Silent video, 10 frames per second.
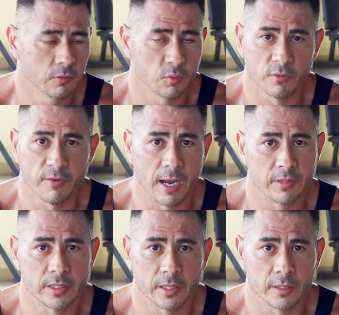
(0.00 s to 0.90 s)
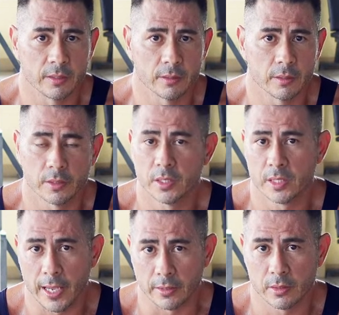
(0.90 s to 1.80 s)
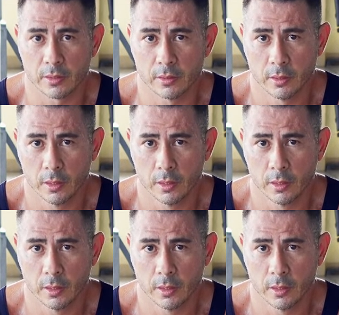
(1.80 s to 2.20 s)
for 5 to 10 sets.